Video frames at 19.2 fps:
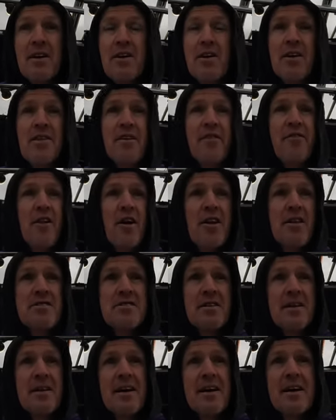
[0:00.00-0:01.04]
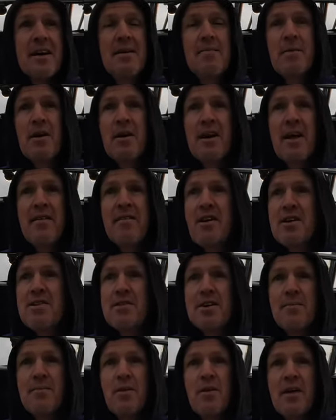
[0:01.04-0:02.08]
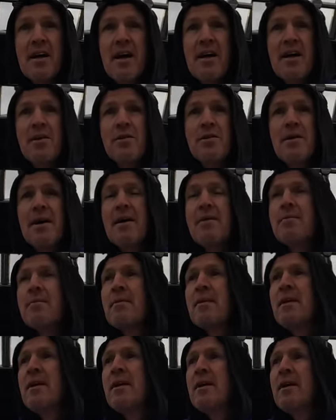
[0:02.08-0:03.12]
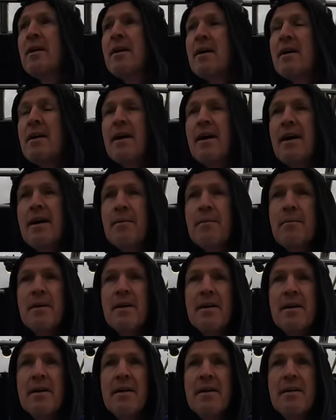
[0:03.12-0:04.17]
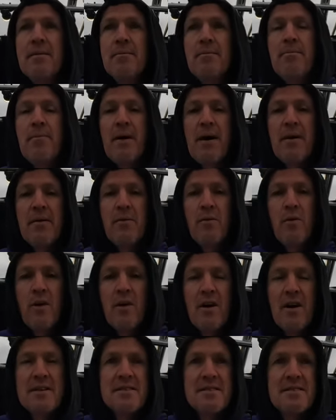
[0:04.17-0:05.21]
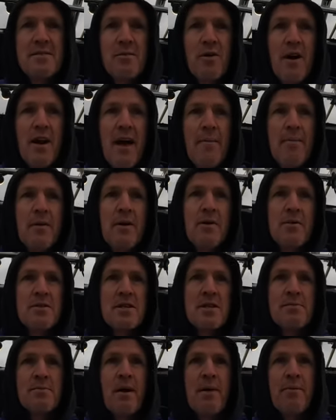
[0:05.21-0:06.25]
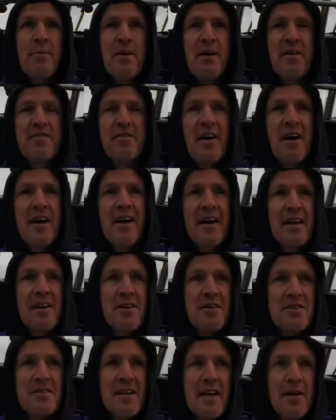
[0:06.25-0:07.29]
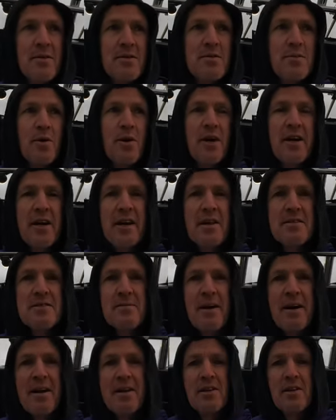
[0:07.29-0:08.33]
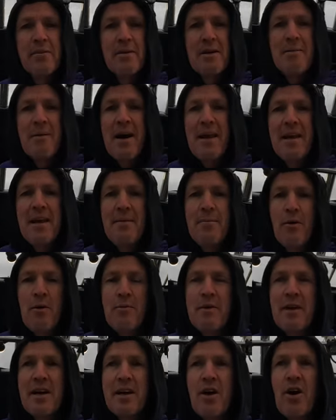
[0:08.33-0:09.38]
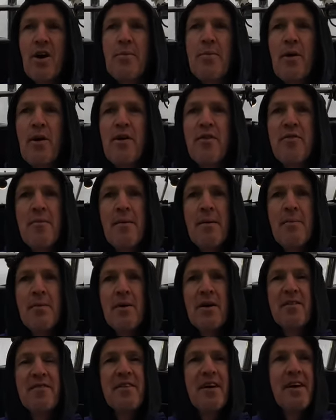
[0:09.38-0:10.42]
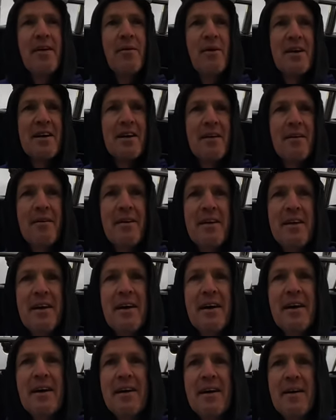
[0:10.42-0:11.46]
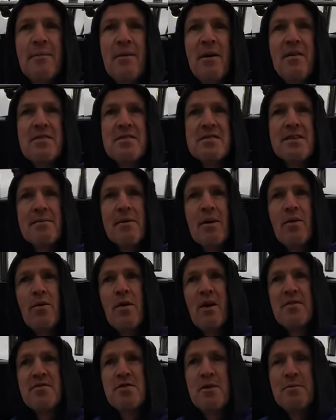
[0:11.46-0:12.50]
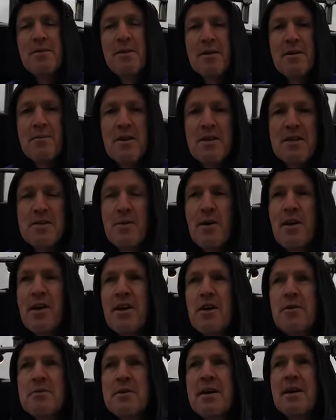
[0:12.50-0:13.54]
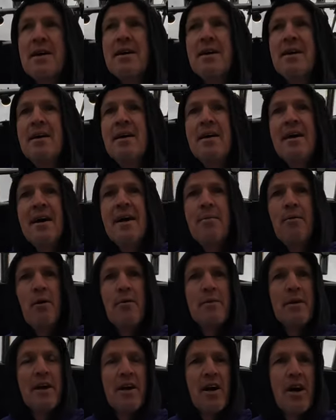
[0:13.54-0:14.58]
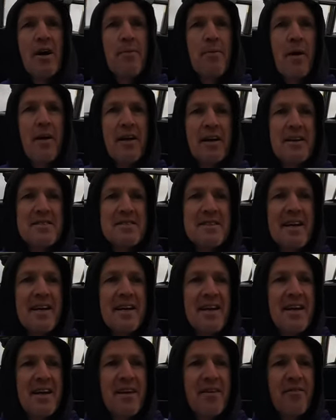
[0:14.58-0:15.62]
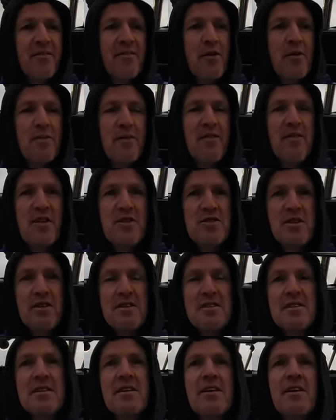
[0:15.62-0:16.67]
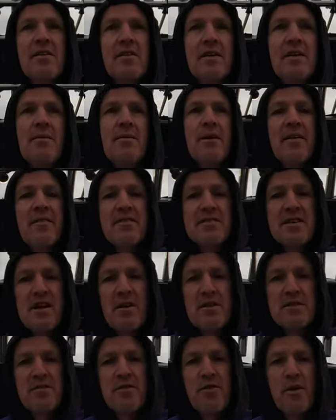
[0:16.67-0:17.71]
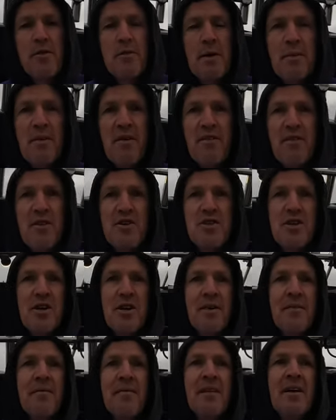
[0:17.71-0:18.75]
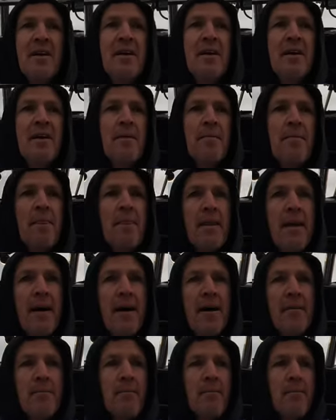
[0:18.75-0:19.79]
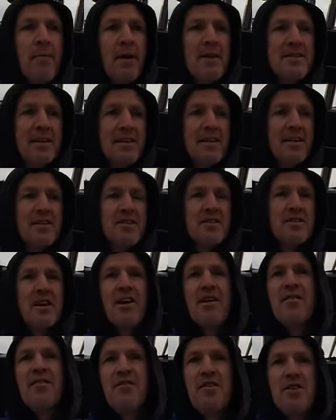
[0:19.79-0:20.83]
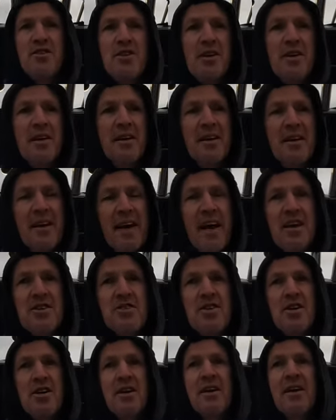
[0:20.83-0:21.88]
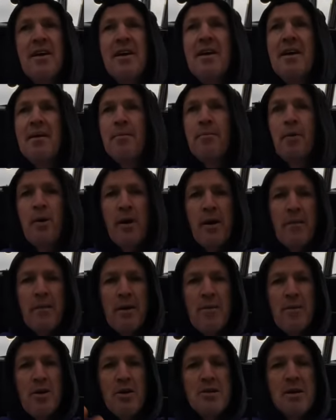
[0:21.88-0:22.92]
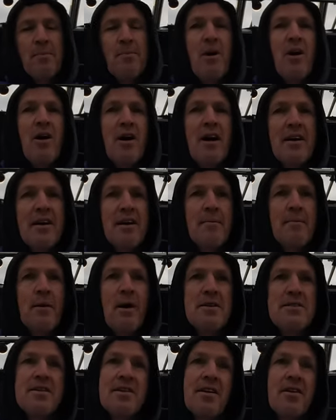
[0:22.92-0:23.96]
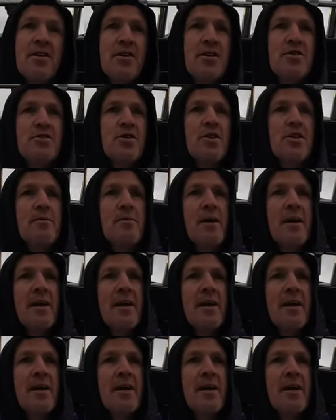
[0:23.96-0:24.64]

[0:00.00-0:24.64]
I got the photos I needed, but I never actually put the article up. But what happened was my birthday, and because Lee was working, he was making a little bit of money, he bought me a GoPro for my birthday one year. Obviously my wife chipped in a bit as well and helped out. He bought me a GoPro and he goes, "Dad, now you can film your fishing." I said, "All right, whatever." So I was filming my fishing, basically just going fishing, catching, putting a bit of music behind it and posting it on YouTube.